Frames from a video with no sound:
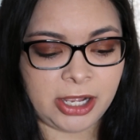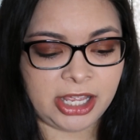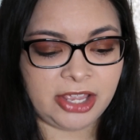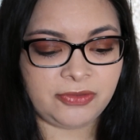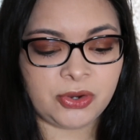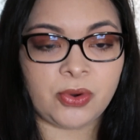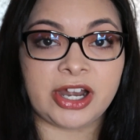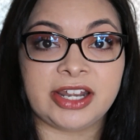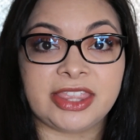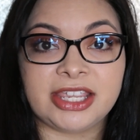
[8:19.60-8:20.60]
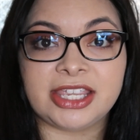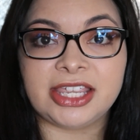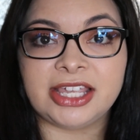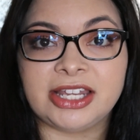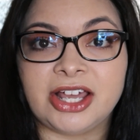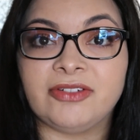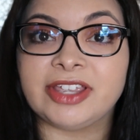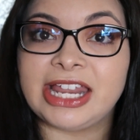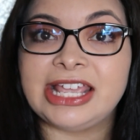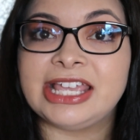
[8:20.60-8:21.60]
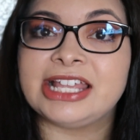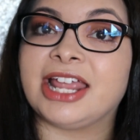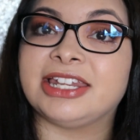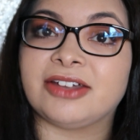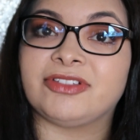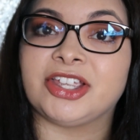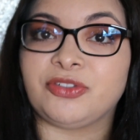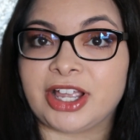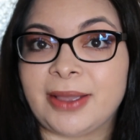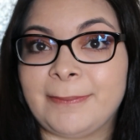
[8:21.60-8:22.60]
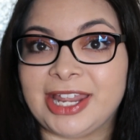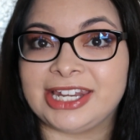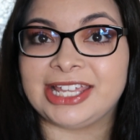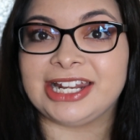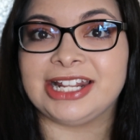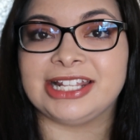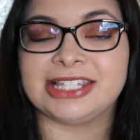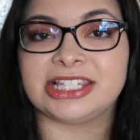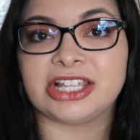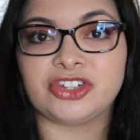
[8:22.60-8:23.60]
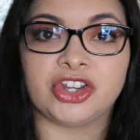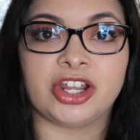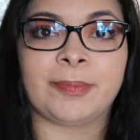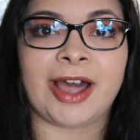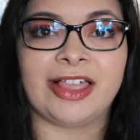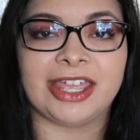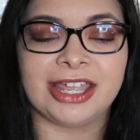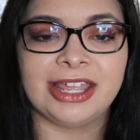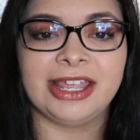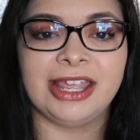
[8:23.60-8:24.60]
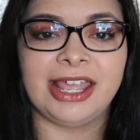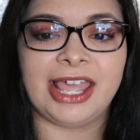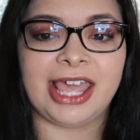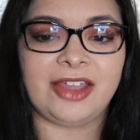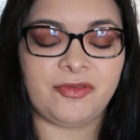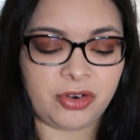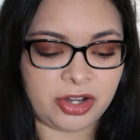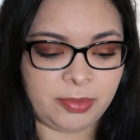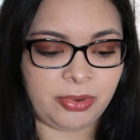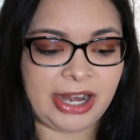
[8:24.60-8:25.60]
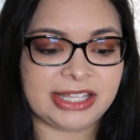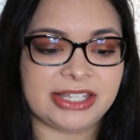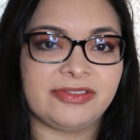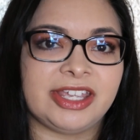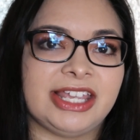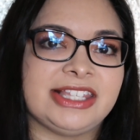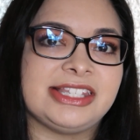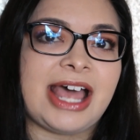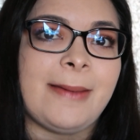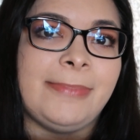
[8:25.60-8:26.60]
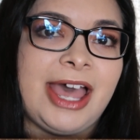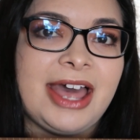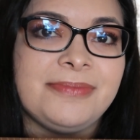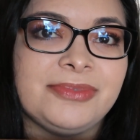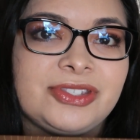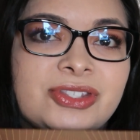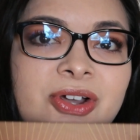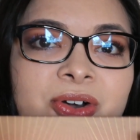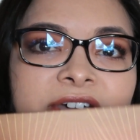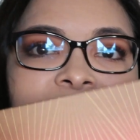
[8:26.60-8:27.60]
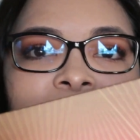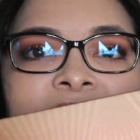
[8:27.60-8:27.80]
But if you are thinking of getting it, I definitely recommend it. It is such a good palette, and for the price of it, it's not bad. So it